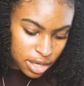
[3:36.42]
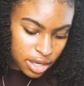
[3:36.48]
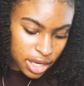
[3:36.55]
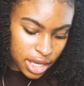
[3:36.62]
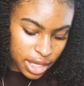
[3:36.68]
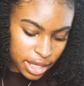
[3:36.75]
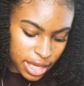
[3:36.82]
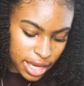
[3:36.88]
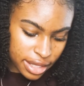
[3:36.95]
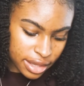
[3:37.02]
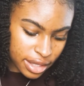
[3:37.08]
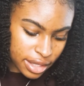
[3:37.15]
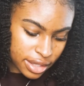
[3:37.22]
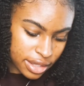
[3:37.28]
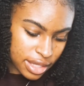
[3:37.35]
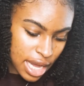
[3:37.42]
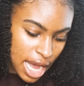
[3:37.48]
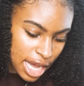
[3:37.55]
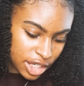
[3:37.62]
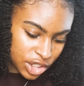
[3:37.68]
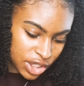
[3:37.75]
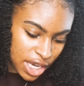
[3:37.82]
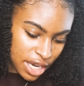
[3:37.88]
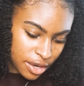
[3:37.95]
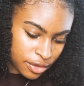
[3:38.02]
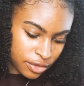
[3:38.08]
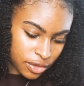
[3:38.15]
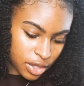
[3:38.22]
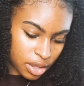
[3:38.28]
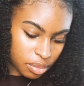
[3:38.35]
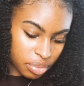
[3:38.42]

you get like this eyeshadow from